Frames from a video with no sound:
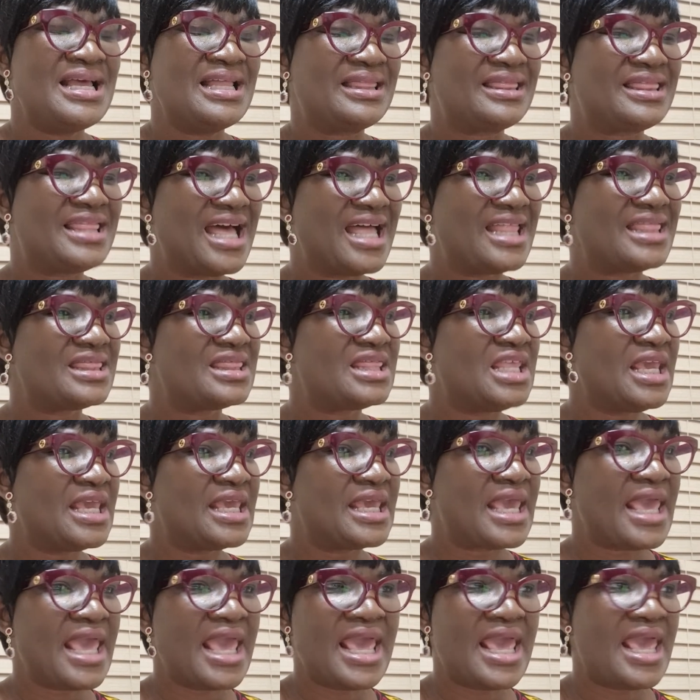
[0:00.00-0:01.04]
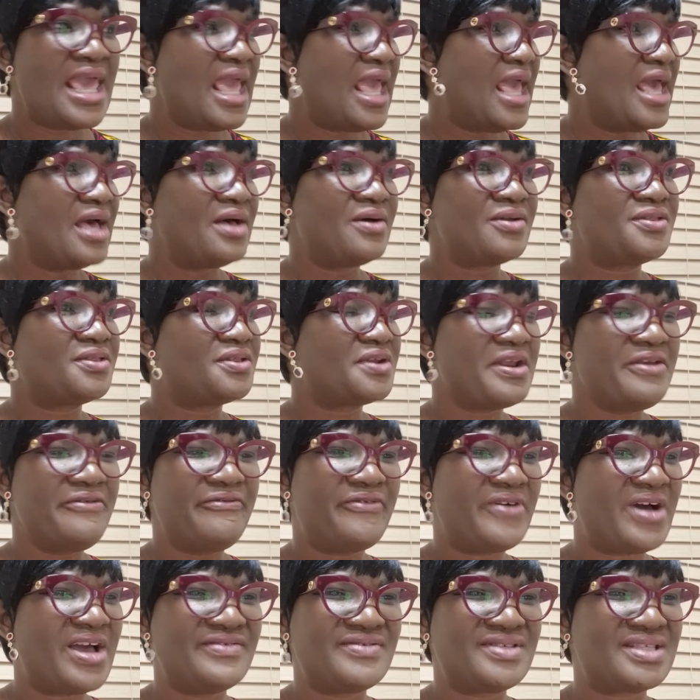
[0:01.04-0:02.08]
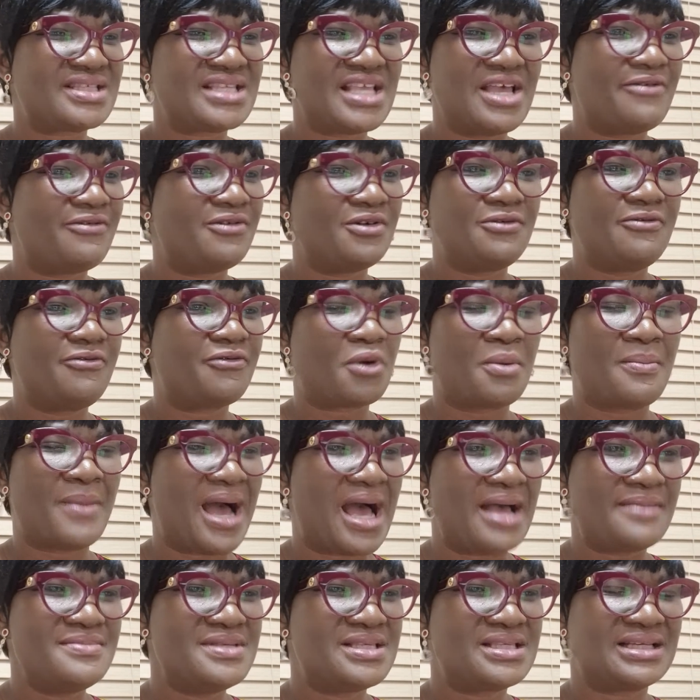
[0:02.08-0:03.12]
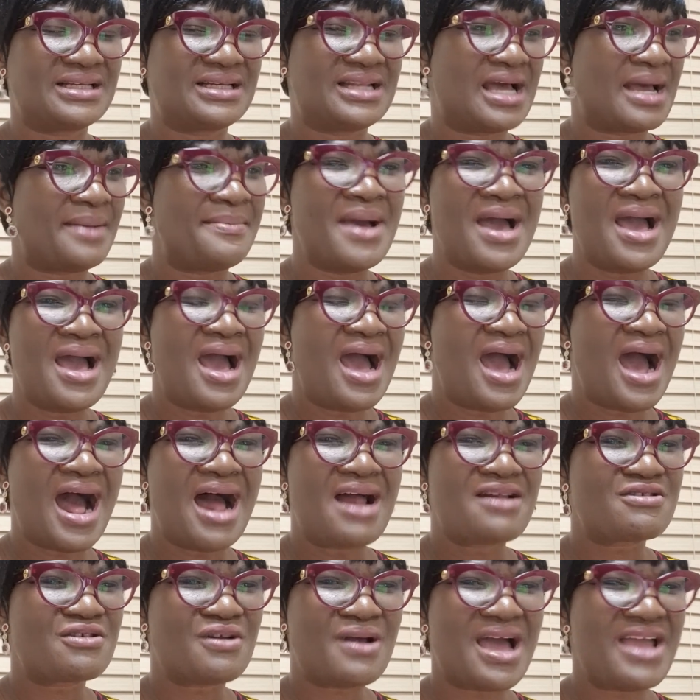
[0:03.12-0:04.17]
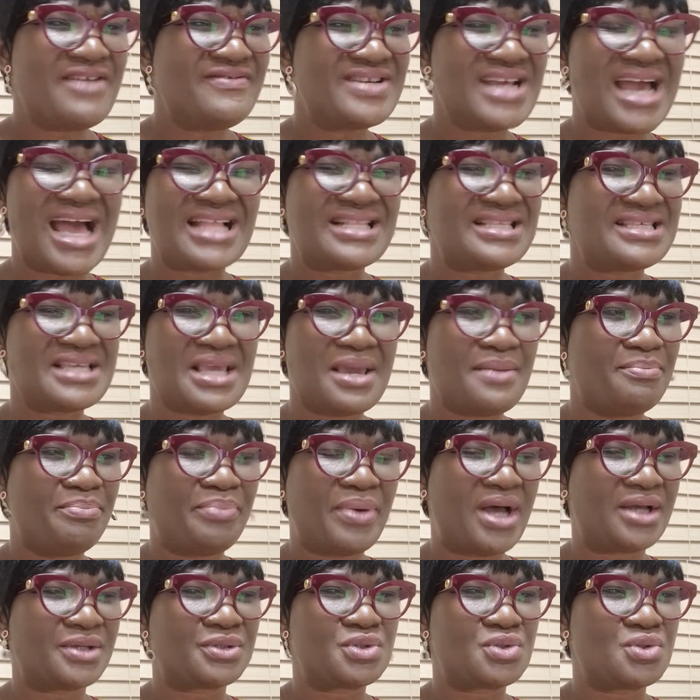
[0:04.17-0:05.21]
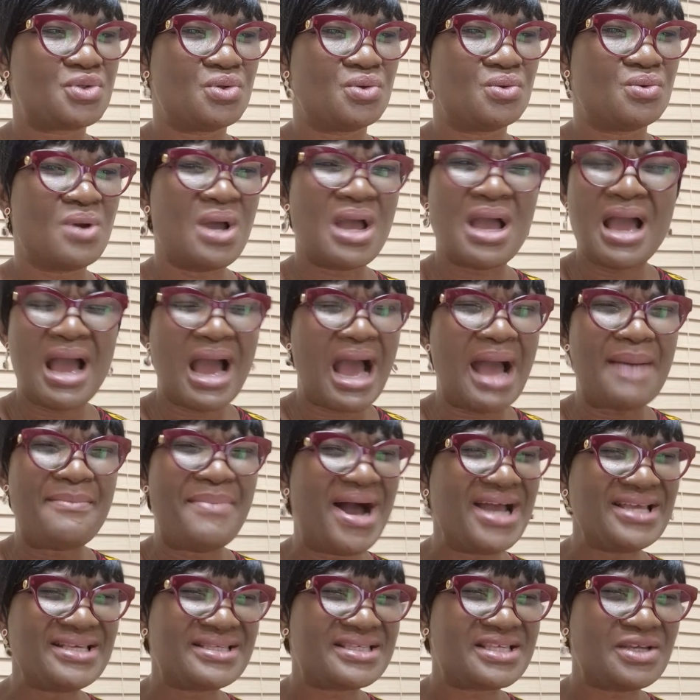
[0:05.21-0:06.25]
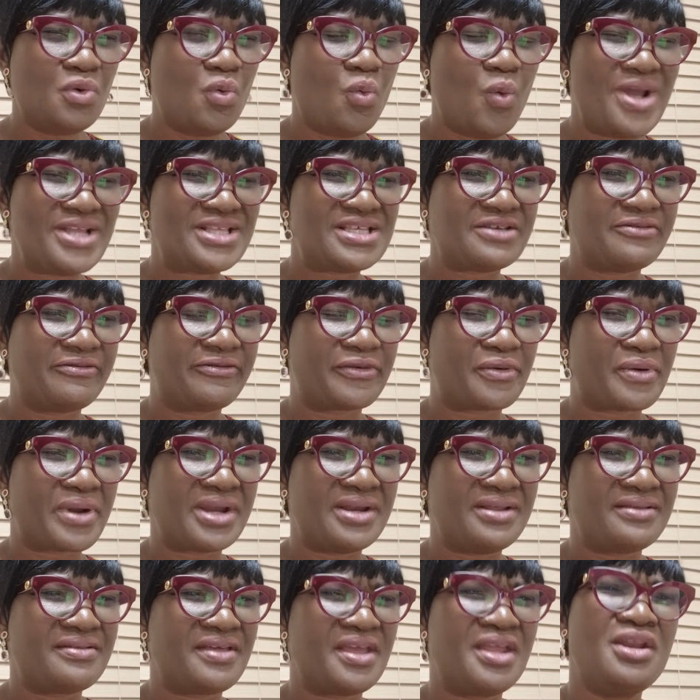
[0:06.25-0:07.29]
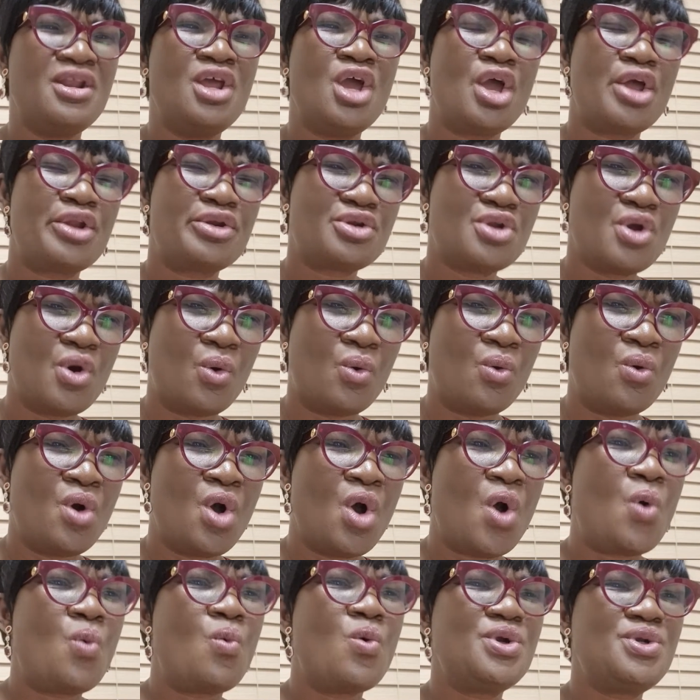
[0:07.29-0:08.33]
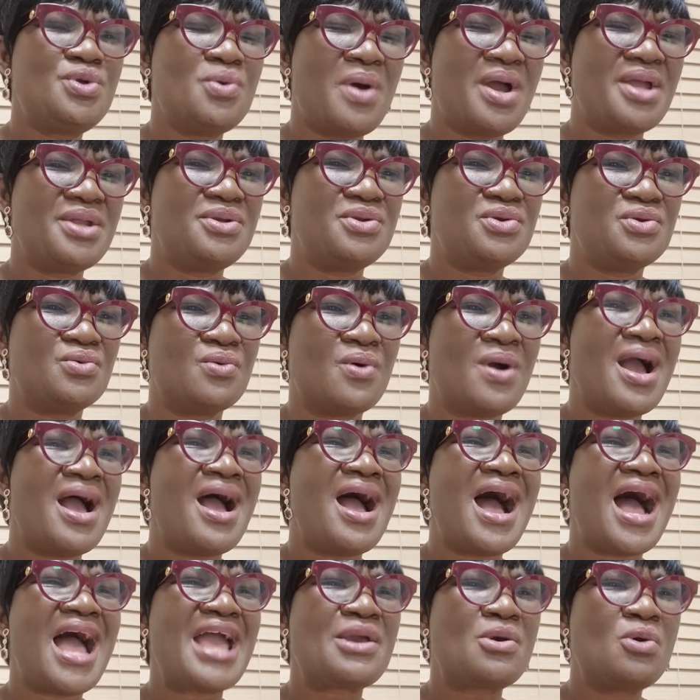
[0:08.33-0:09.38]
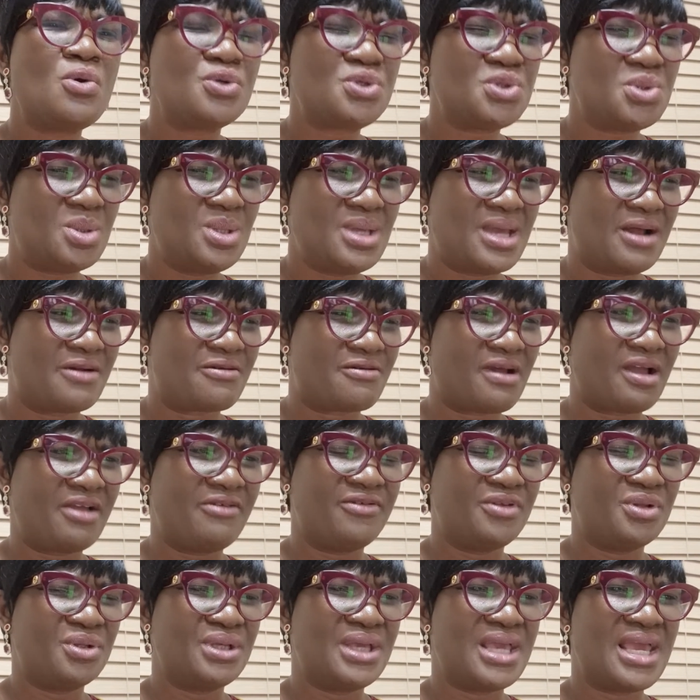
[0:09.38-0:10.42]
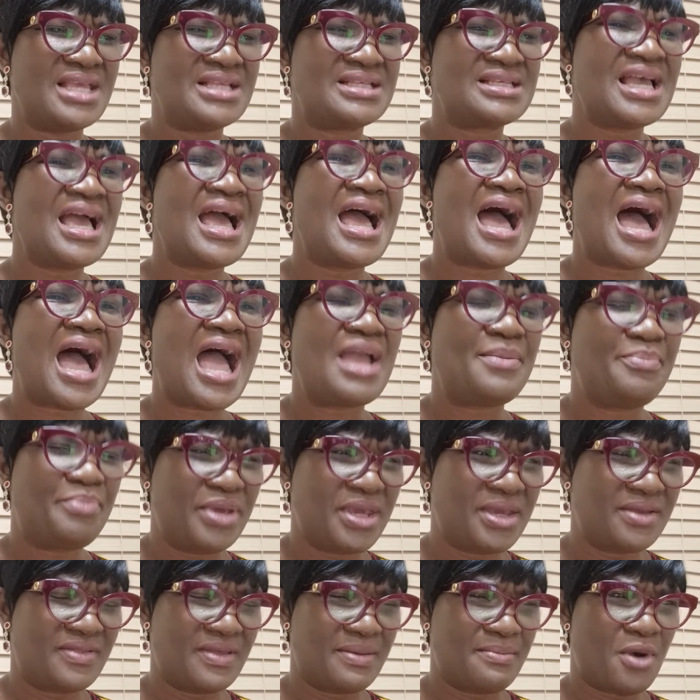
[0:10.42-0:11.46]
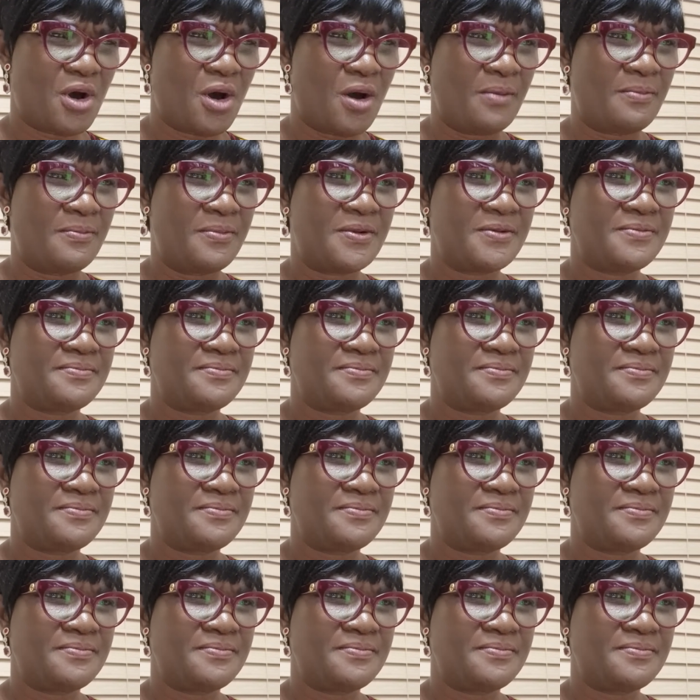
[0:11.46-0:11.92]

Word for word: that the KL357 from Amsterdam arrived at 10 past 2. Am I still waiting for anything? No. What do I do? I go to the arrival gate. I pick them up.